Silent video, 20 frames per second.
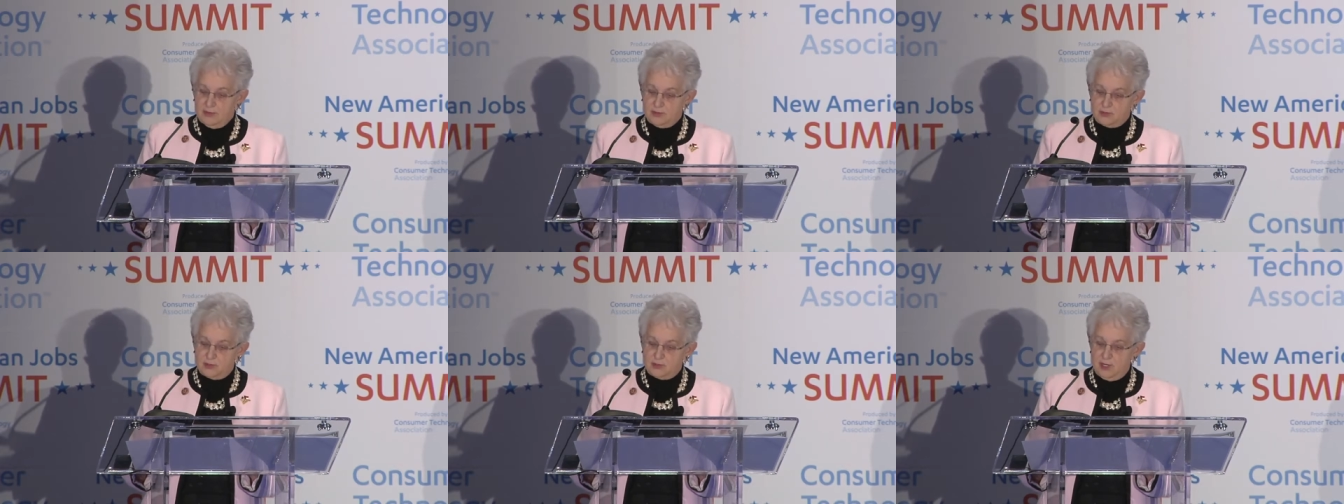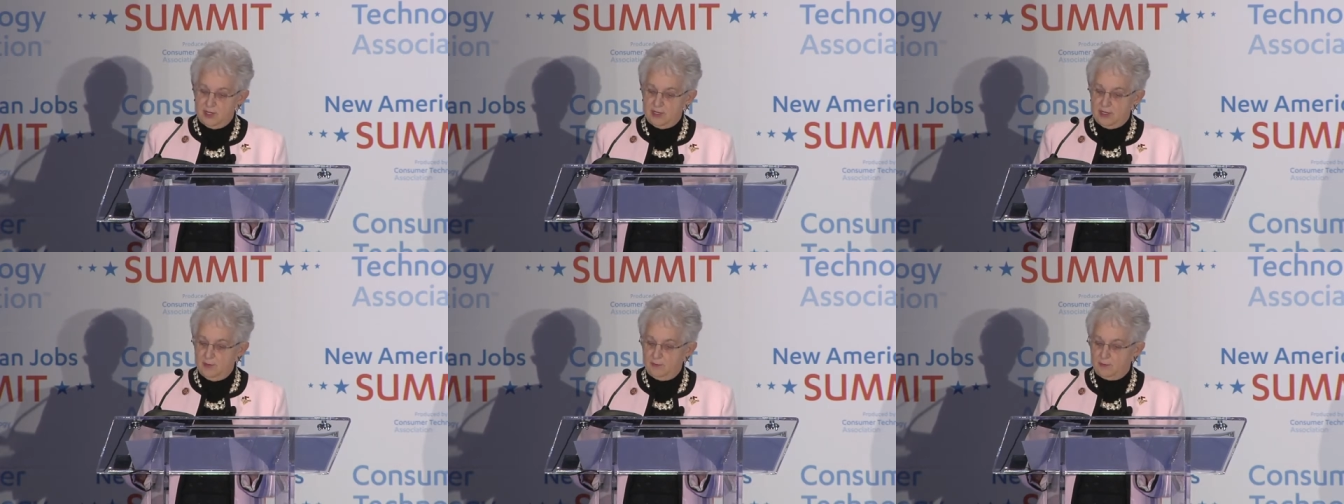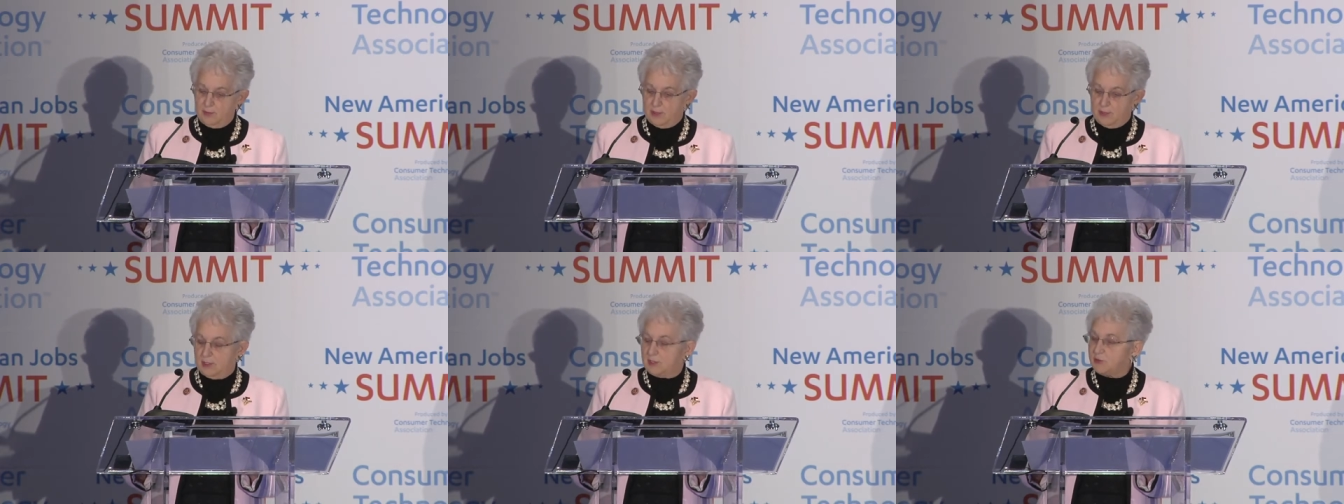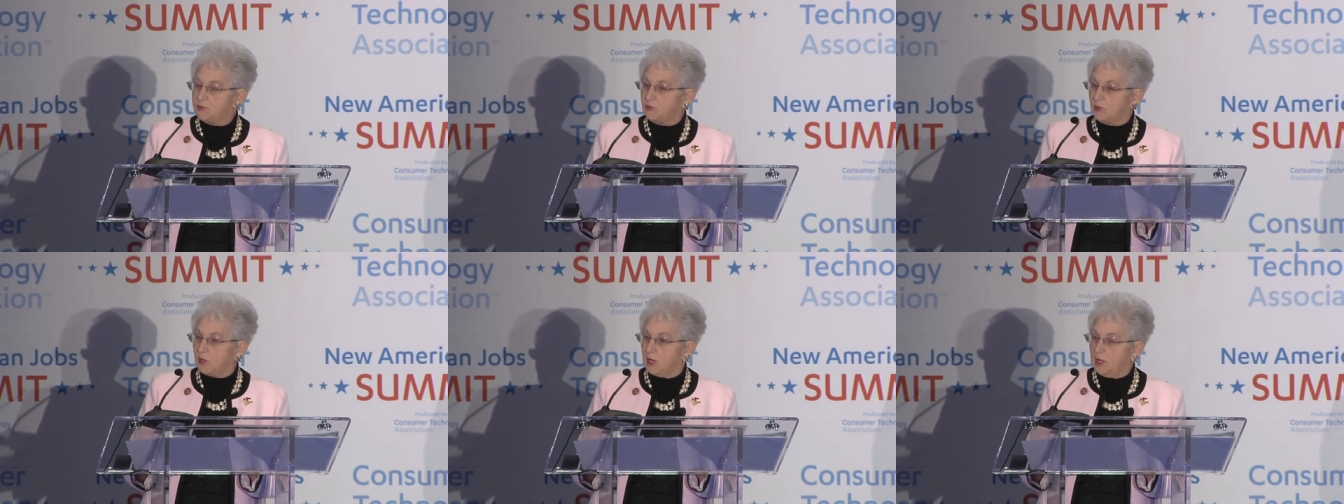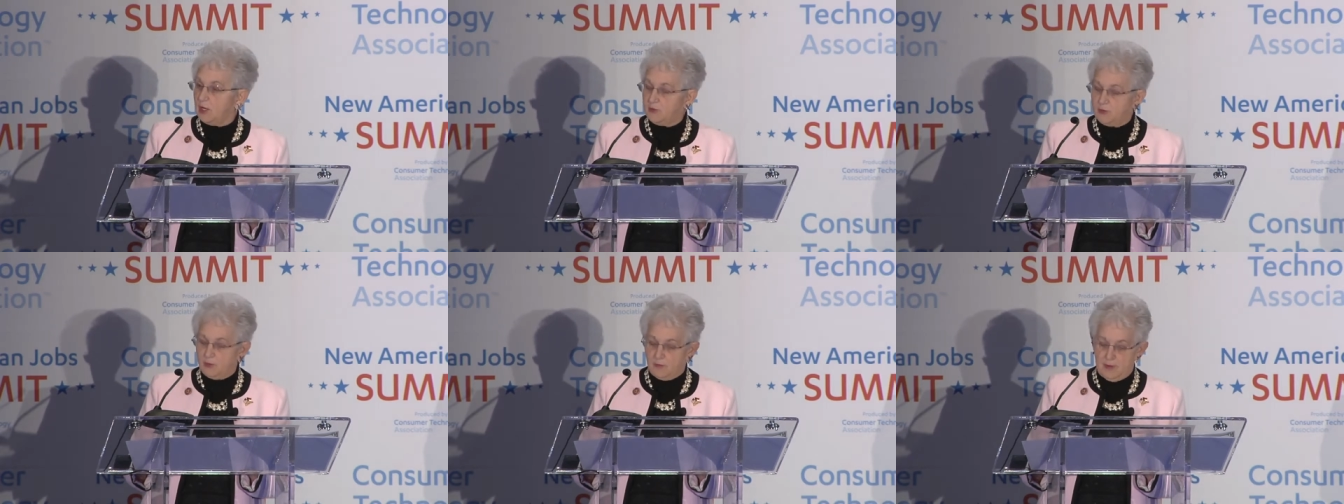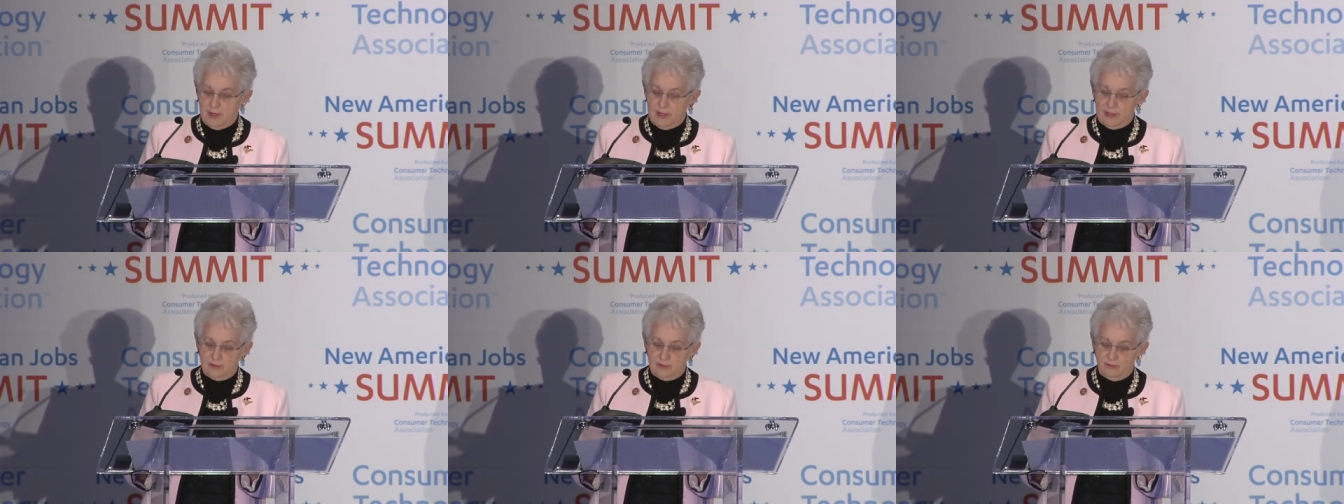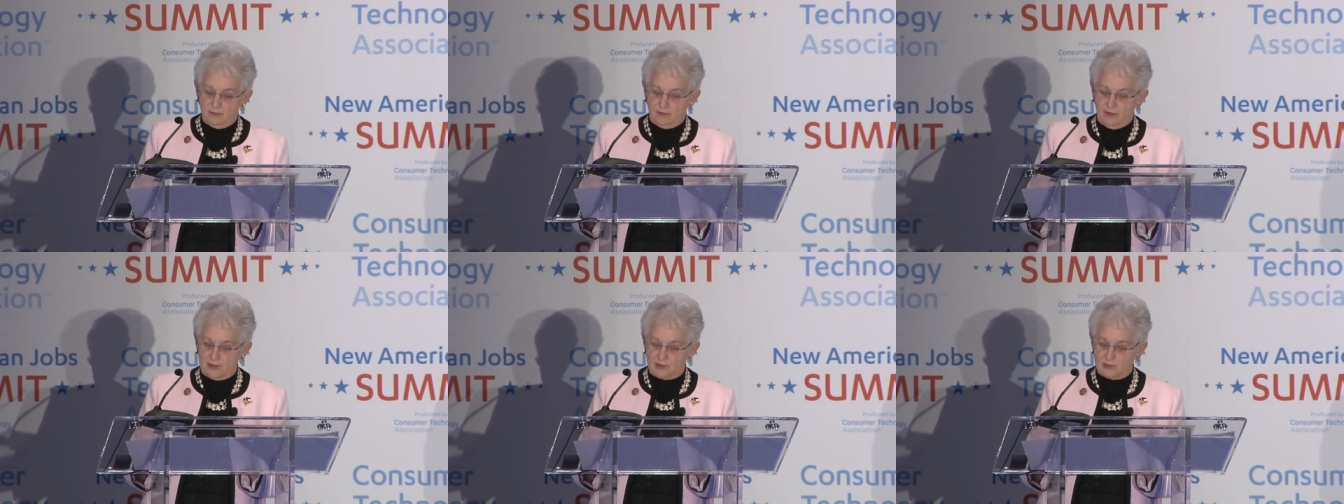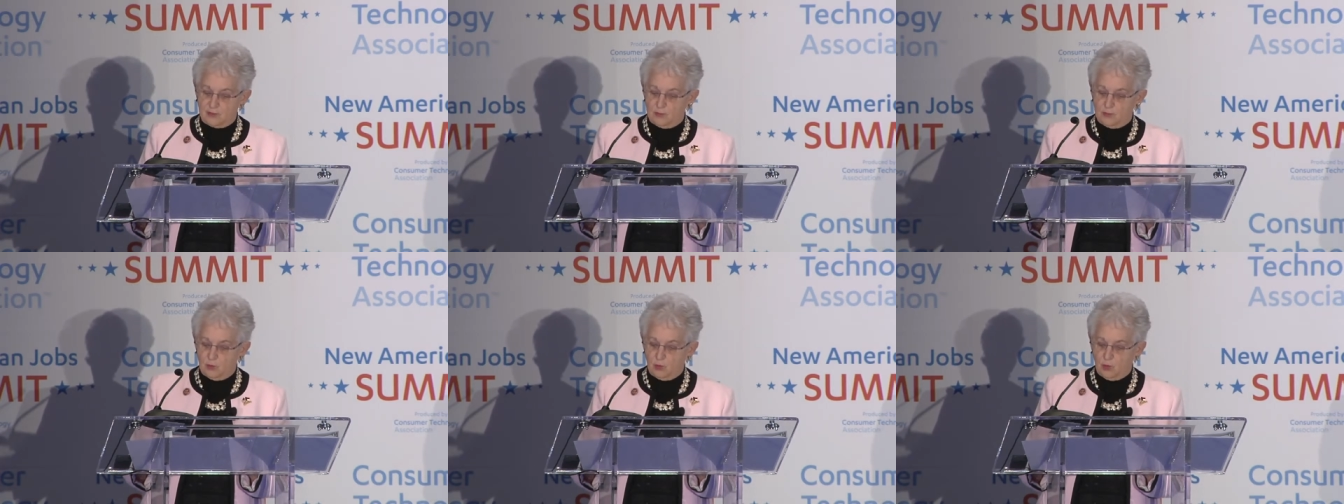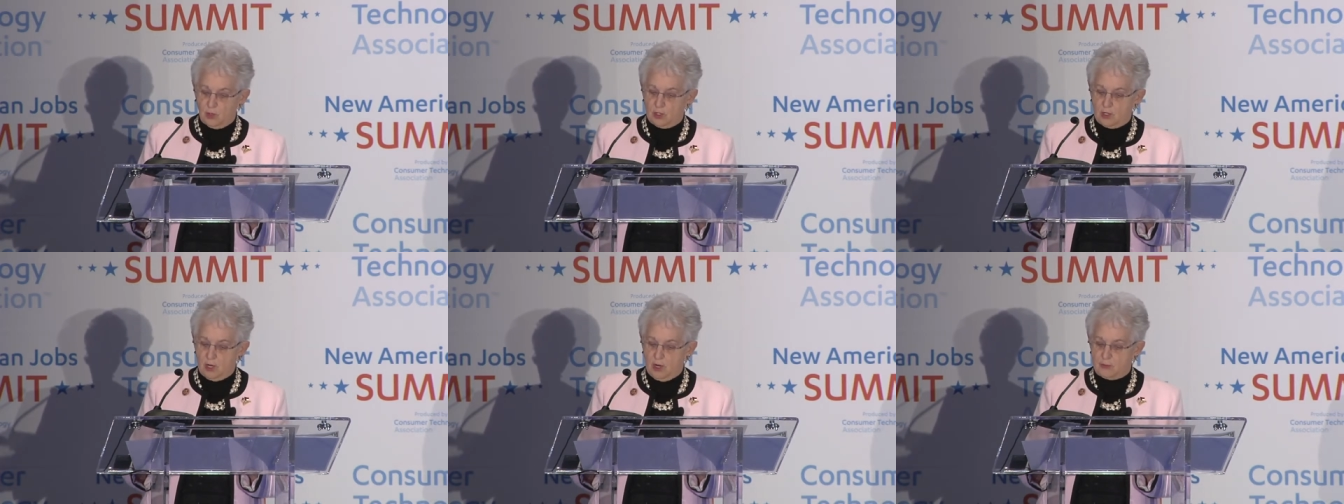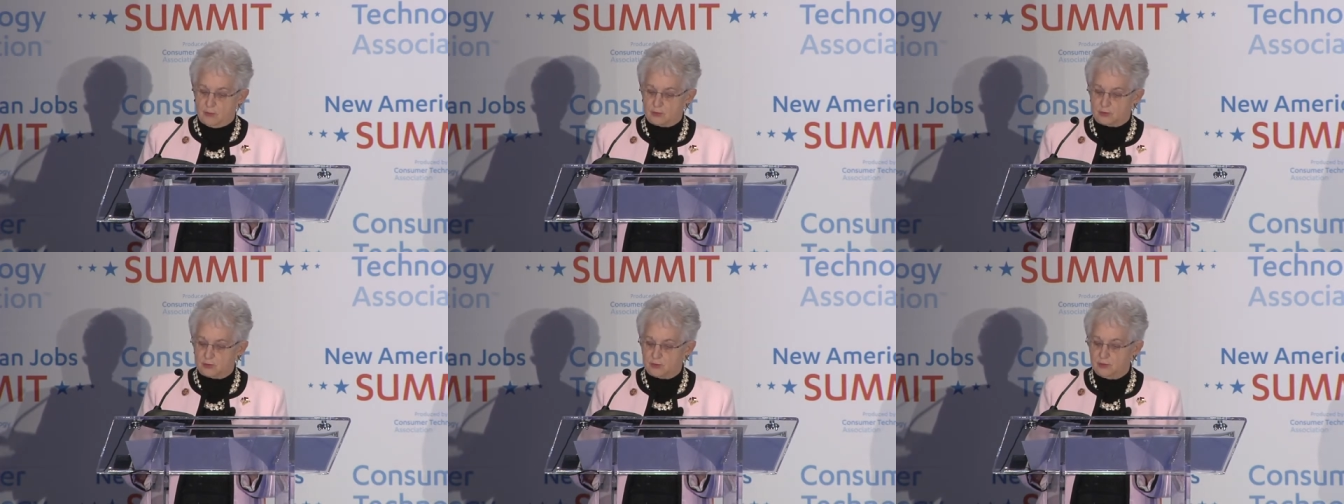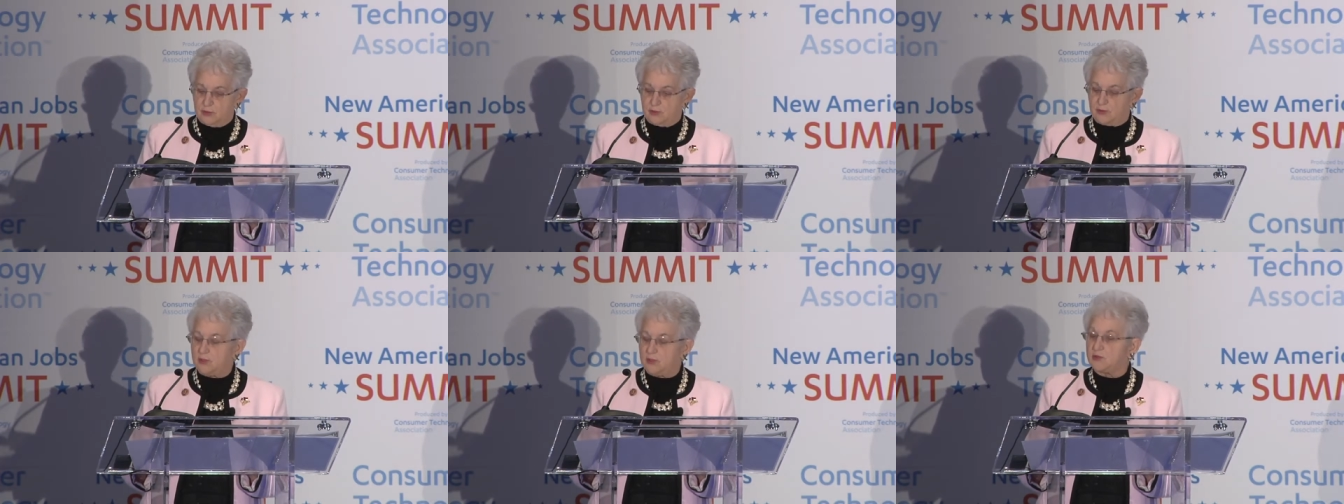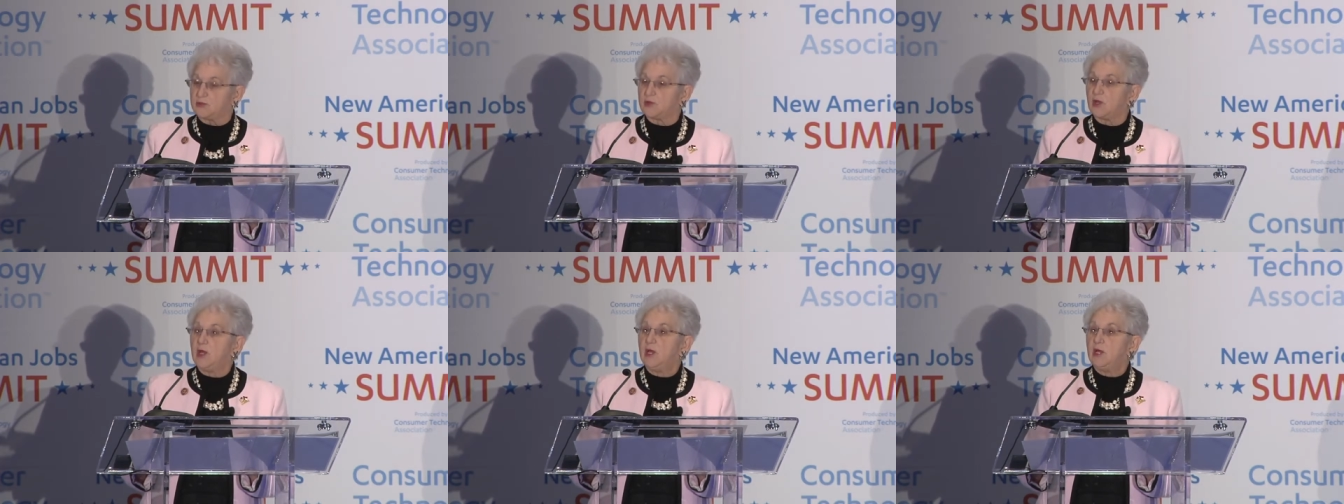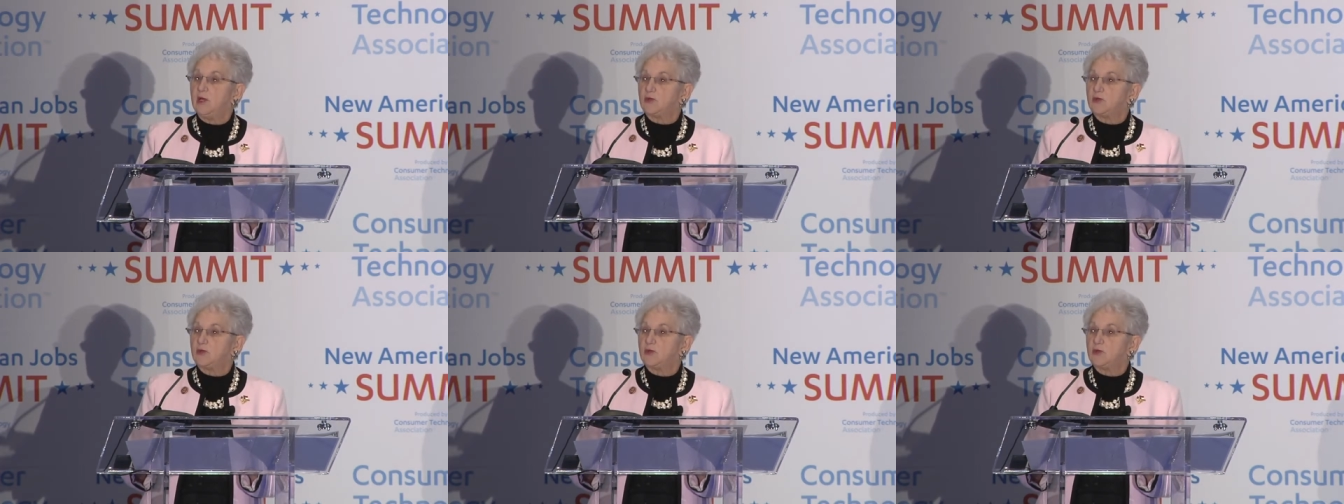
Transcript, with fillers: that is taking place or undermine the flexible work opportunities